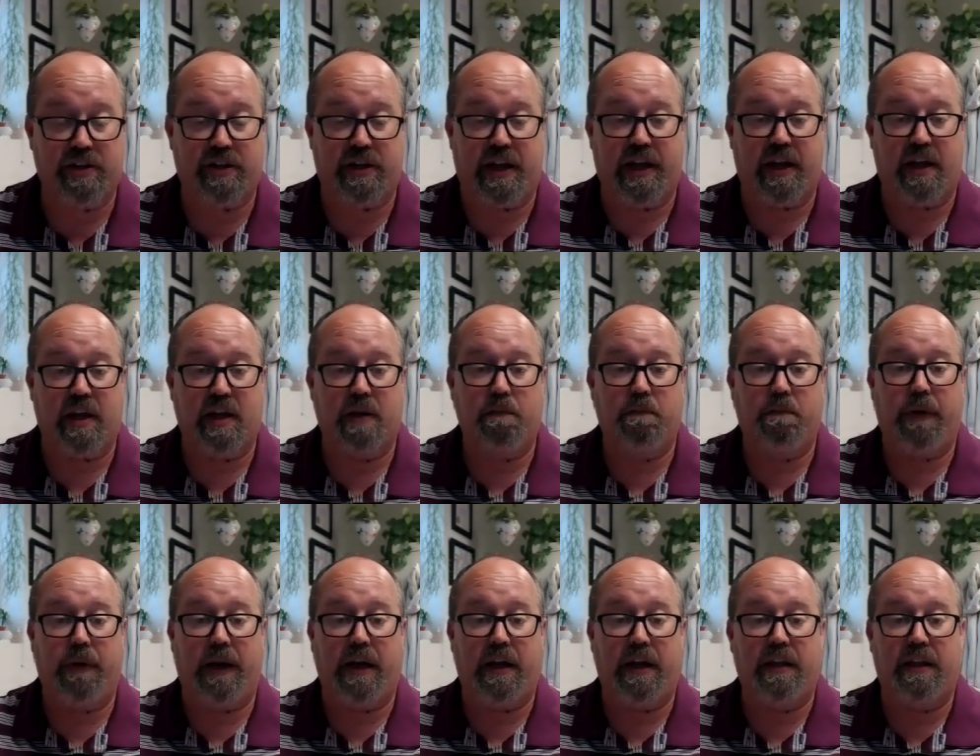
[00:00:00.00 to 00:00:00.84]
They can
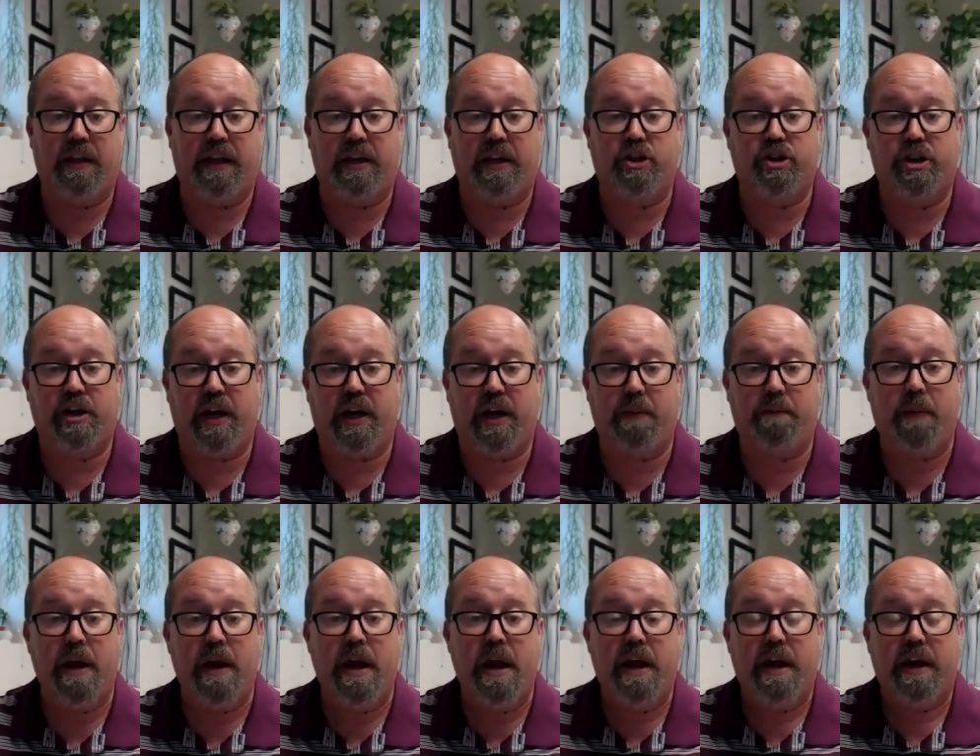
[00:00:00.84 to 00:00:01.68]
be the cheap
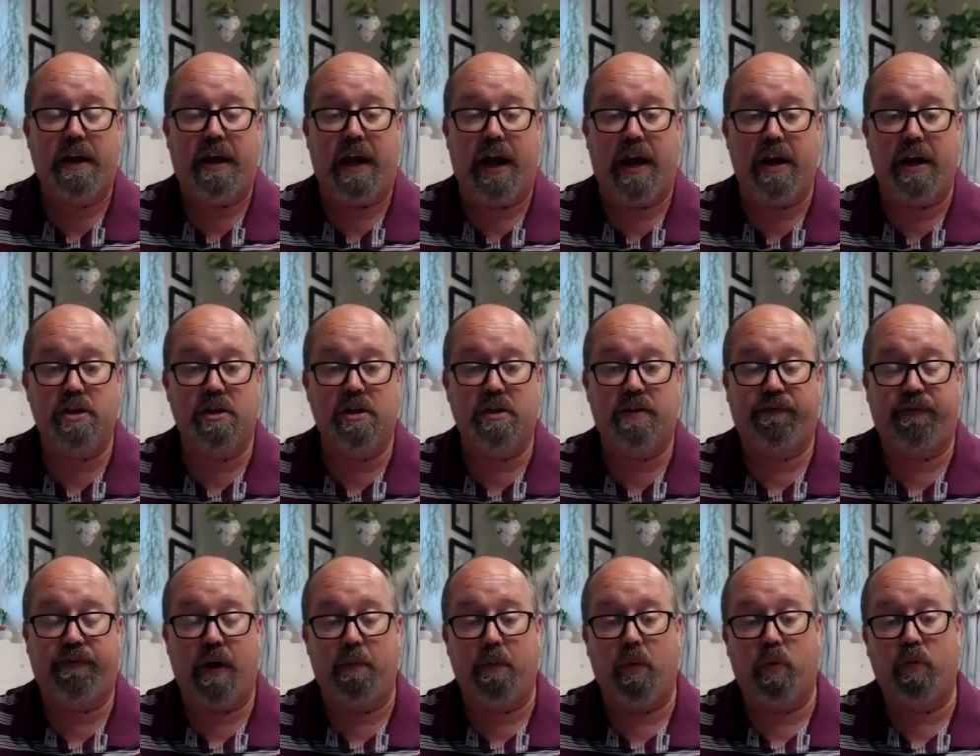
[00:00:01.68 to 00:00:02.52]
cages
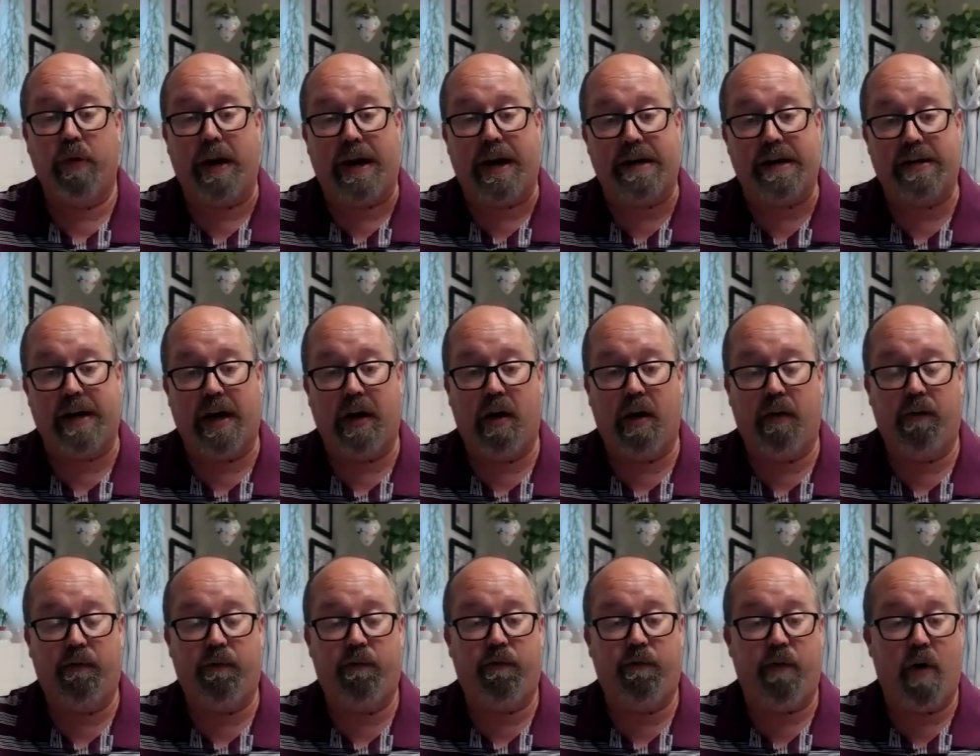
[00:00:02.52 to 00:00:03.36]
from a
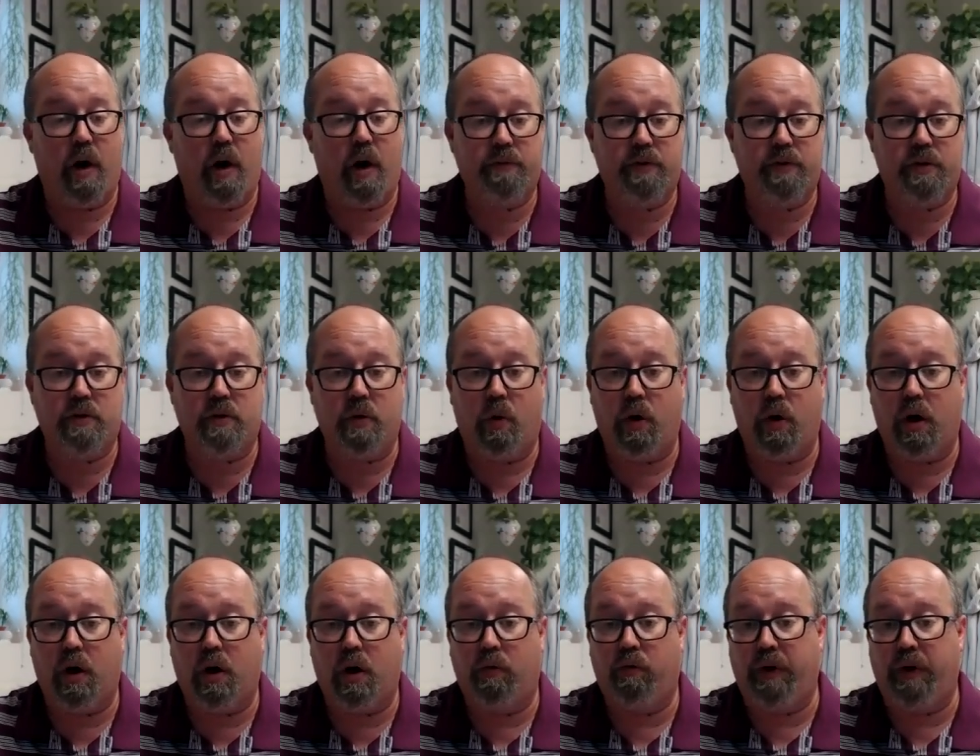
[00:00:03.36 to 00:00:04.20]
retail farm
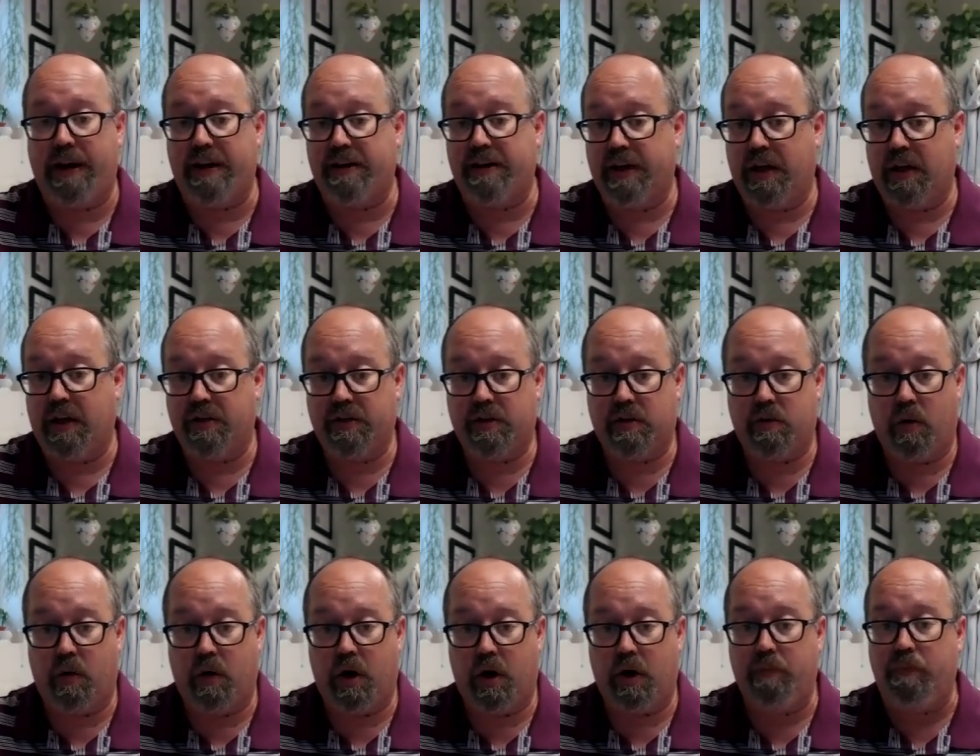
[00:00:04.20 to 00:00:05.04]
store, a retail
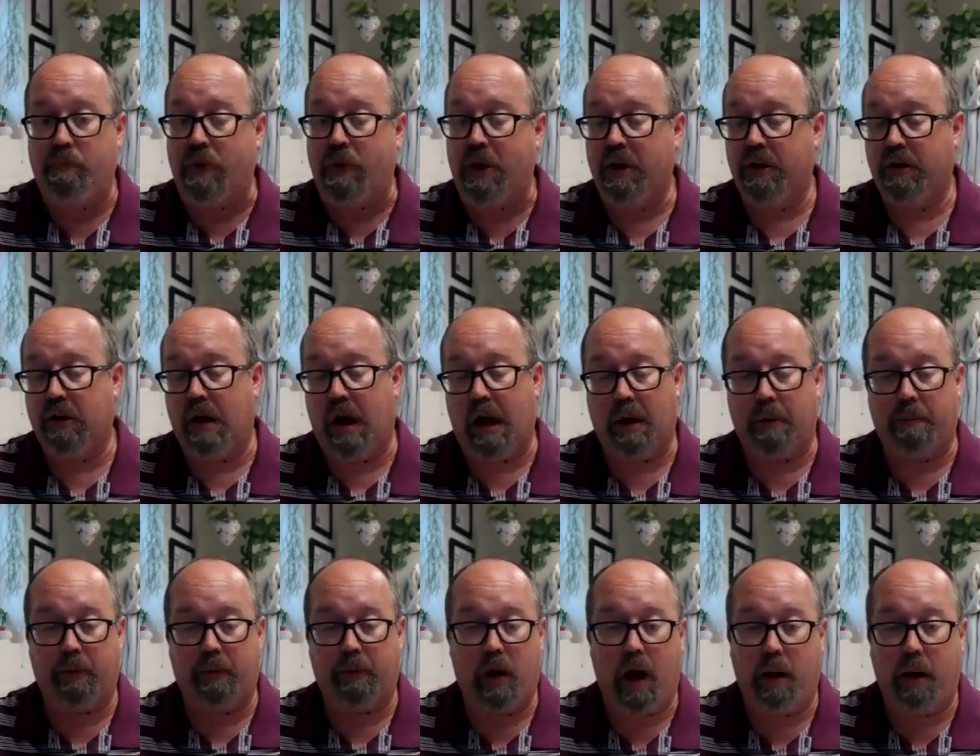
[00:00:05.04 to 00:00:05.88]
store, not a
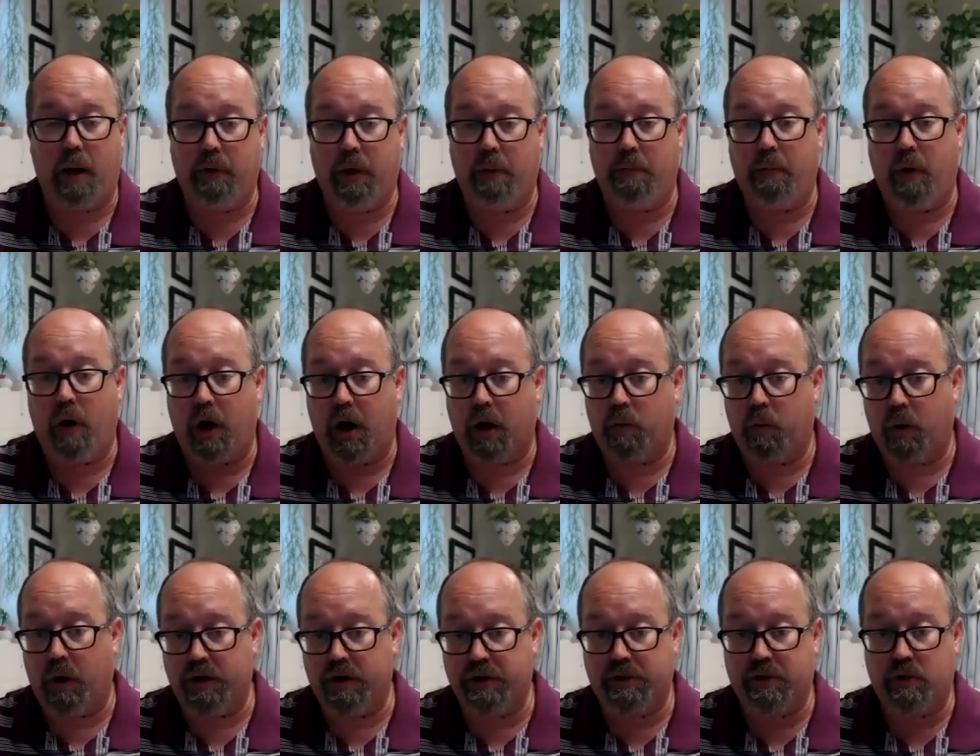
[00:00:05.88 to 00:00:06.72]
problem,
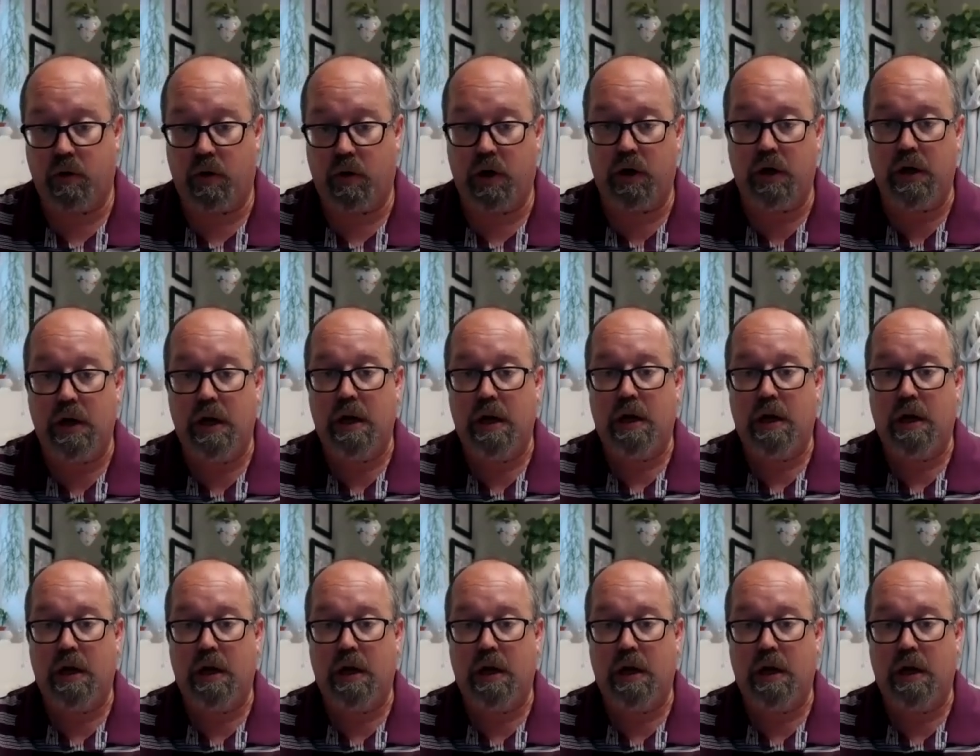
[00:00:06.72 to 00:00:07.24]
hardware store,